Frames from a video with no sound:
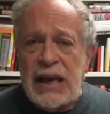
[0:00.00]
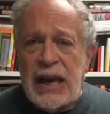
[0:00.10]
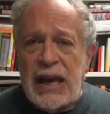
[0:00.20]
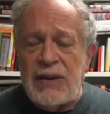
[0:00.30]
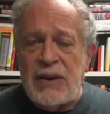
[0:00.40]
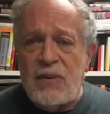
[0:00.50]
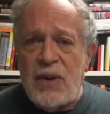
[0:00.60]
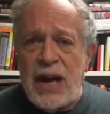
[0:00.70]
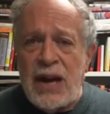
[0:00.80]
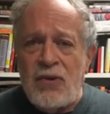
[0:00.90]
And
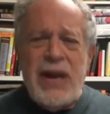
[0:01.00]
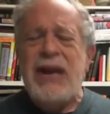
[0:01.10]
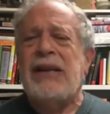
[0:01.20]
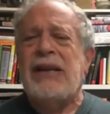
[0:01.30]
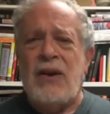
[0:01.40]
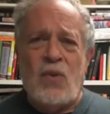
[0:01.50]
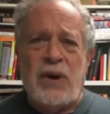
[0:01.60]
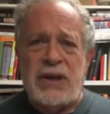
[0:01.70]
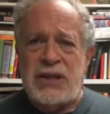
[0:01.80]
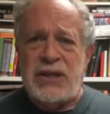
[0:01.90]
what I really
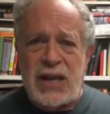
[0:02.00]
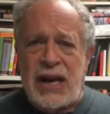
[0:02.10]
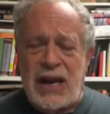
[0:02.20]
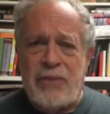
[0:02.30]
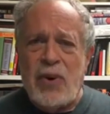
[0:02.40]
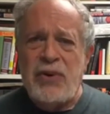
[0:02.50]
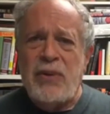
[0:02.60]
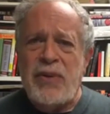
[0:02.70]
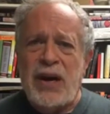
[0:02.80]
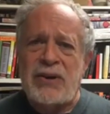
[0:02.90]
want to say,
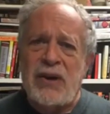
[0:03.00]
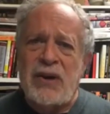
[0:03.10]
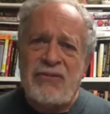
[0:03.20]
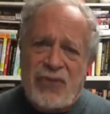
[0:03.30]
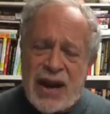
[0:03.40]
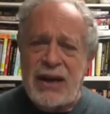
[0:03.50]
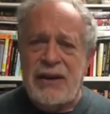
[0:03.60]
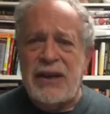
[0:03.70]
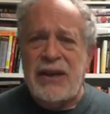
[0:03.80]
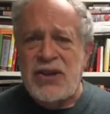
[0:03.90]
both about Dodd-Frank
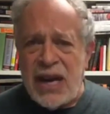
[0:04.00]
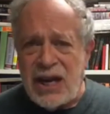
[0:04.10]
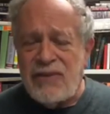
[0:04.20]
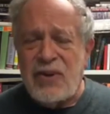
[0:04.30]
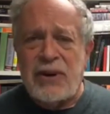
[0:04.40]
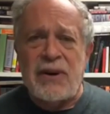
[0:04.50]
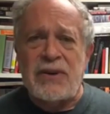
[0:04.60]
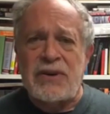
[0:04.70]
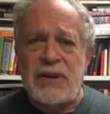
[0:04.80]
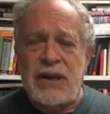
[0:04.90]
and the executive
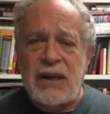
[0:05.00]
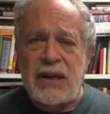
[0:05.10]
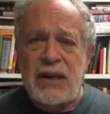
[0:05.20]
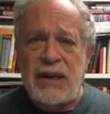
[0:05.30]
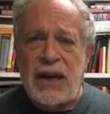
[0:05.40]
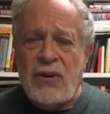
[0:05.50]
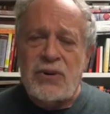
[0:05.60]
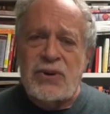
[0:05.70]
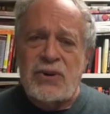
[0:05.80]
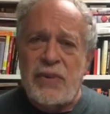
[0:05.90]
orders, and
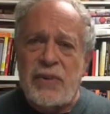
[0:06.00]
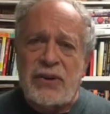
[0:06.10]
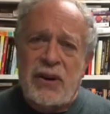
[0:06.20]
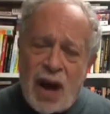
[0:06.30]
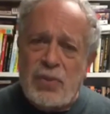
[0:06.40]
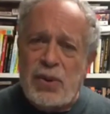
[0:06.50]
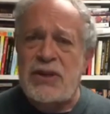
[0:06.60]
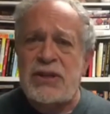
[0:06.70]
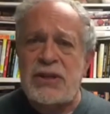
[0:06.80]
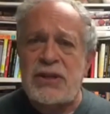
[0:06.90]
also about
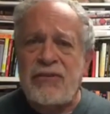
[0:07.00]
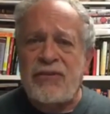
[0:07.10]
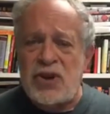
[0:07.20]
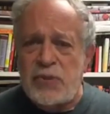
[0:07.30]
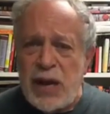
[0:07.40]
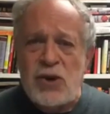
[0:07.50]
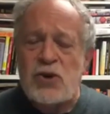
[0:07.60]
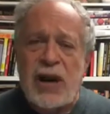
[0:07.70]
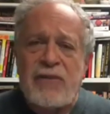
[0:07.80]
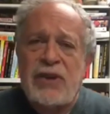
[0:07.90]
Yiannopoulos and free
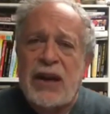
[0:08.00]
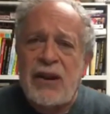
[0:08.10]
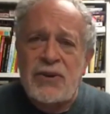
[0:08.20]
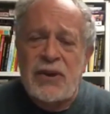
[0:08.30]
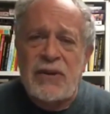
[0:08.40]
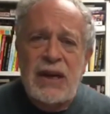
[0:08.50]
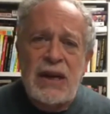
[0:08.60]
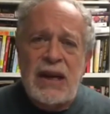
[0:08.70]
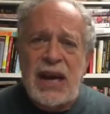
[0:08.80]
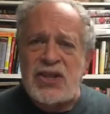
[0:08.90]
speech and everything else that
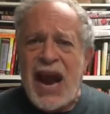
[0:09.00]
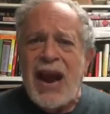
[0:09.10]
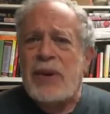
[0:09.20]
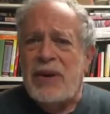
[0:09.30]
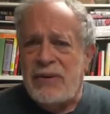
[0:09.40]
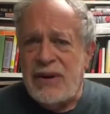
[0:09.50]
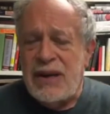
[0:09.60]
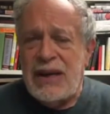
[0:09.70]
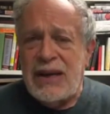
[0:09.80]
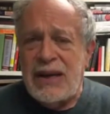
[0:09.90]
has happened
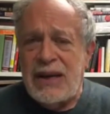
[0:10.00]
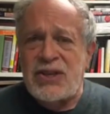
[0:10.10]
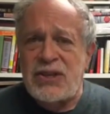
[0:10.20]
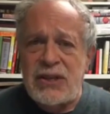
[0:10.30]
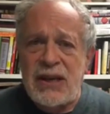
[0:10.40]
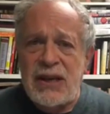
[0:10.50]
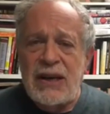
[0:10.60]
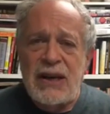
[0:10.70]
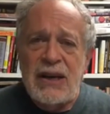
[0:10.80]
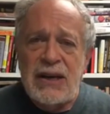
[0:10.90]
this
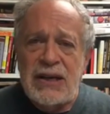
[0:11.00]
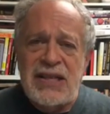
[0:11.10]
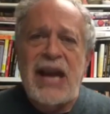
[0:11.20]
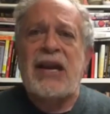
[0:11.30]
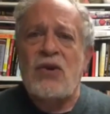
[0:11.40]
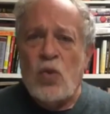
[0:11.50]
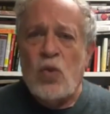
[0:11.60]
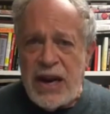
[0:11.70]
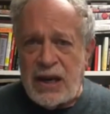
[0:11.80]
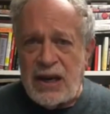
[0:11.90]
second
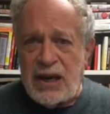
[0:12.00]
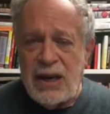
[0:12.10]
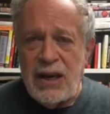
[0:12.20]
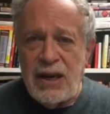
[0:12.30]
week,